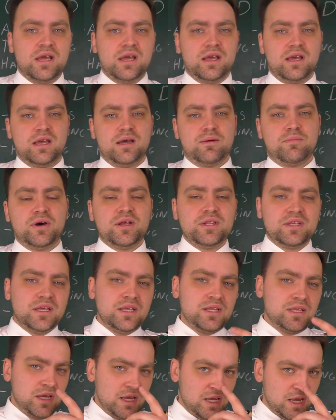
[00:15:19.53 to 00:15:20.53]
But
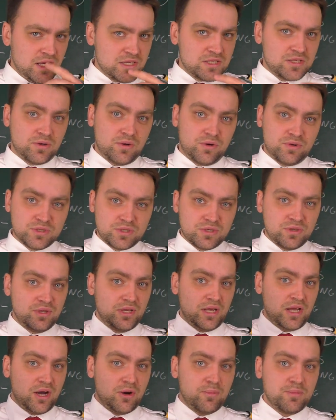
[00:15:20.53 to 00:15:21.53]
it has also
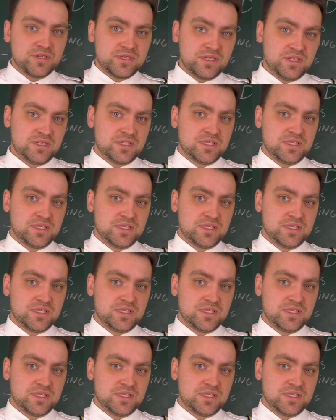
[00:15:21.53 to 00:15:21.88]
the opposite